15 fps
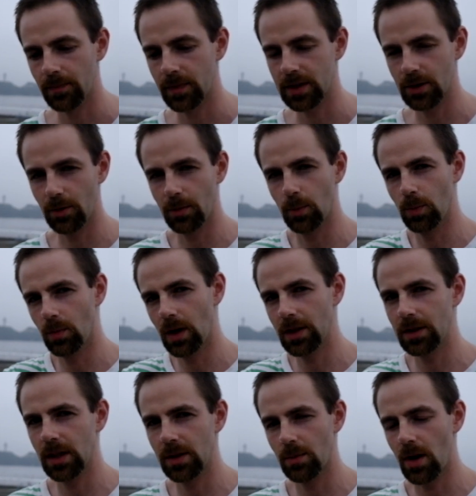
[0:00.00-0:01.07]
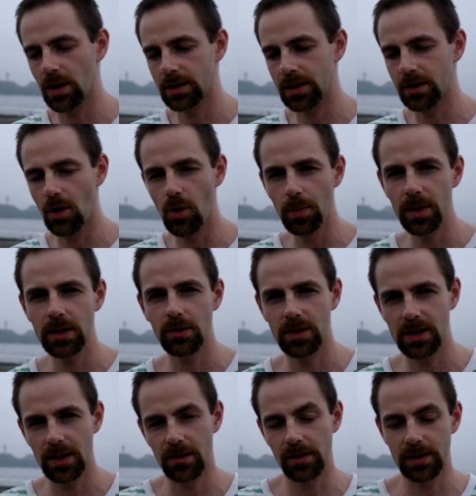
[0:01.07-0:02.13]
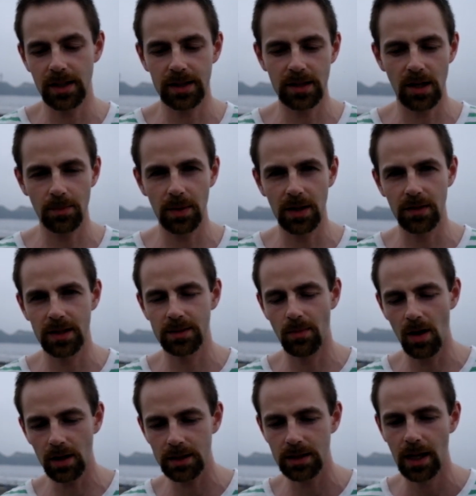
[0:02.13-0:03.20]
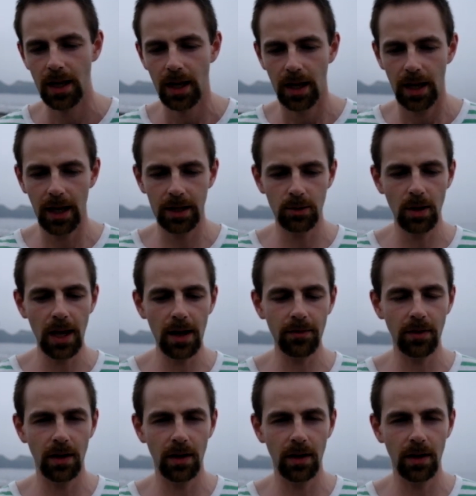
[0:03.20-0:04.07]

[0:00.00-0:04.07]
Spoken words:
So another box is opened, you see there is XRP in this box, and you have